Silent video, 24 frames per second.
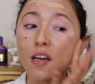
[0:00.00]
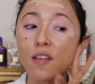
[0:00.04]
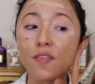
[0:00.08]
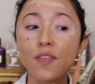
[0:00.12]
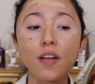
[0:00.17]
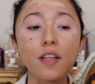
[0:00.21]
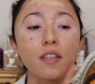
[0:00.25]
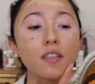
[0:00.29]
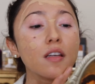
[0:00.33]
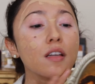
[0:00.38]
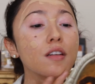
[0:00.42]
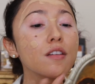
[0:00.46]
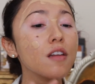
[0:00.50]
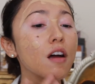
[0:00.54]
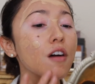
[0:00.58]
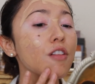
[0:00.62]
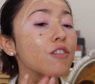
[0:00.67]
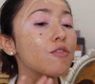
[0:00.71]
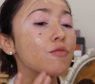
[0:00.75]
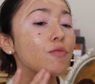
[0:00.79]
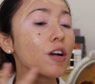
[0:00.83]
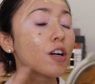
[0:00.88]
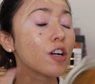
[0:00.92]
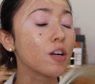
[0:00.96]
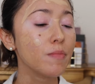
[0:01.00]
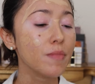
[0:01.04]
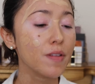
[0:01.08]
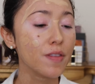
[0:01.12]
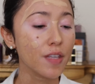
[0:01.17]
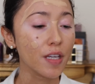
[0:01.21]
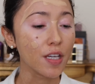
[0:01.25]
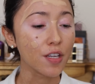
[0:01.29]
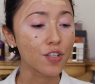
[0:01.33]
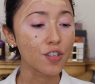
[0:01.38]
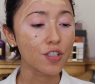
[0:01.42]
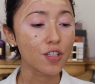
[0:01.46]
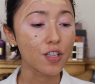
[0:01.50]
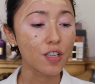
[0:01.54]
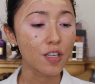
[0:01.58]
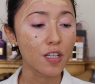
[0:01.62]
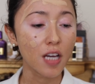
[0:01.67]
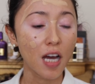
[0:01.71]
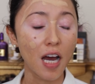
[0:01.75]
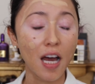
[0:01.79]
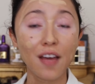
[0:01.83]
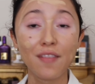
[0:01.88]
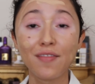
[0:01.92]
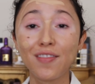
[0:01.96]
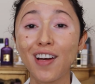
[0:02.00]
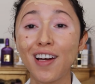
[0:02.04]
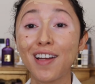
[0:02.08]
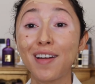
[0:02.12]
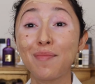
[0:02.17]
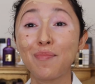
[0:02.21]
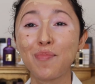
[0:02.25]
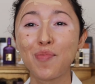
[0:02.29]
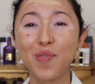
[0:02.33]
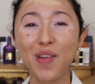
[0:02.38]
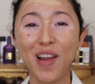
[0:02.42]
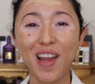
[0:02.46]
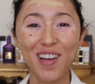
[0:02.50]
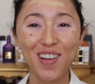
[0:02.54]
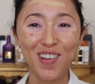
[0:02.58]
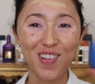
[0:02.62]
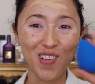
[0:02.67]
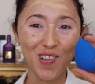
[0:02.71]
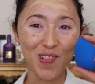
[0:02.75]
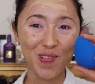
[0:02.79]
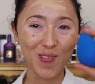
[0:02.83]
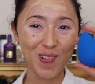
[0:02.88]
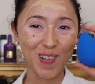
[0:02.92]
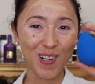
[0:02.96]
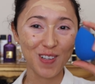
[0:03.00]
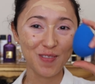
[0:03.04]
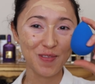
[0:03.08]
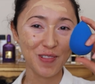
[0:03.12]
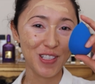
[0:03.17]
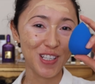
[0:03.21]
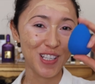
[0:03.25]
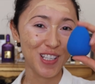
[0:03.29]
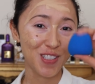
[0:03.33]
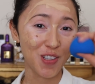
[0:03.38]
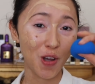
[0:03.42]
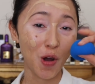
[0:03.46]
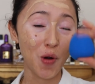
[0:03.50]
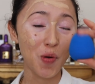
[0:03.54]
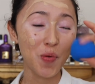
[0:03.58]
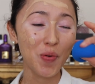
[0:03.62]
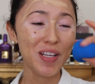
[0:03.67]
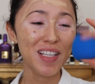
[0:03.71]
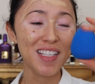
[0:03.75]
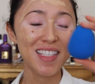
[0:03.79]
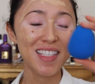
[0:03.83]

That's another recommendation. I've got a brand new one, which is always